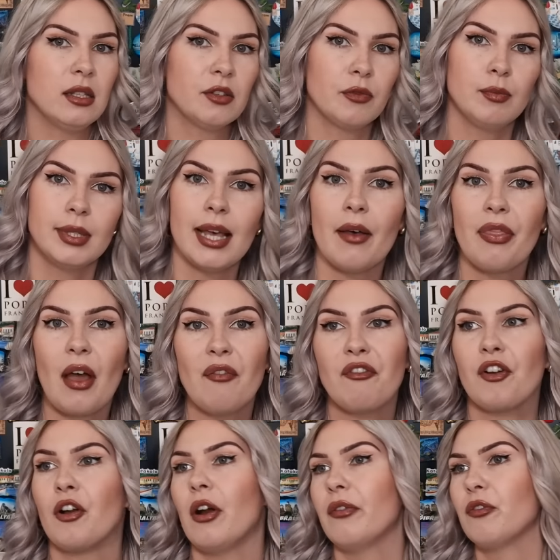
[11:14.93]
from South
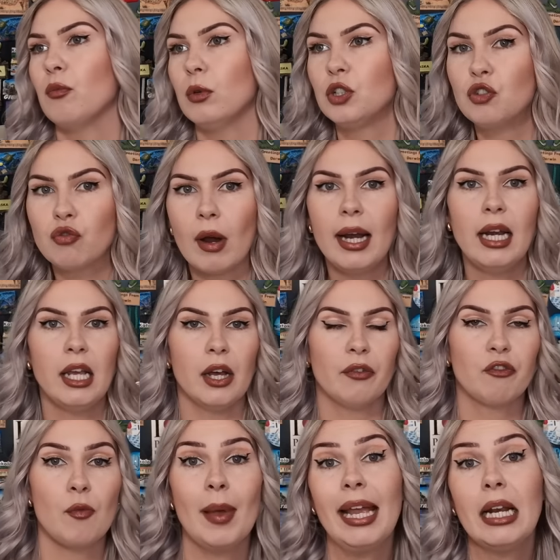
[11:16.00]
Africa, from Australia,
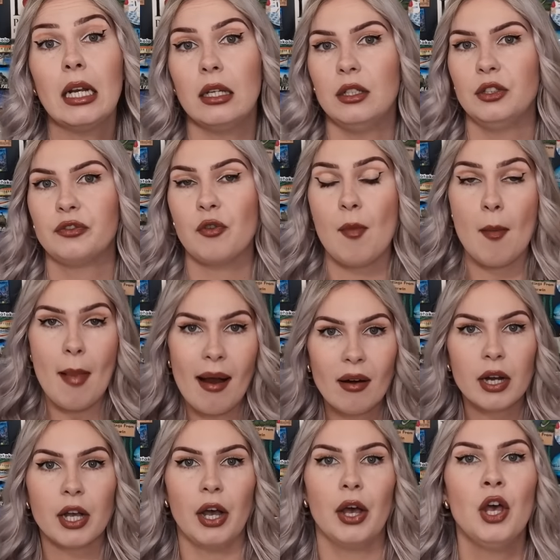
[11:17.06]
from England, from
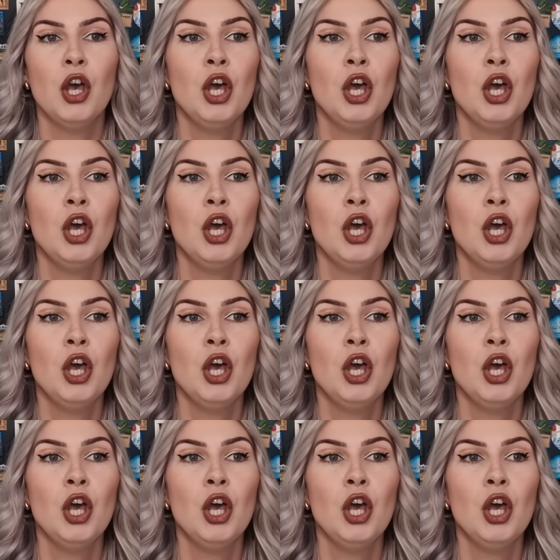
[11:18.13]
America.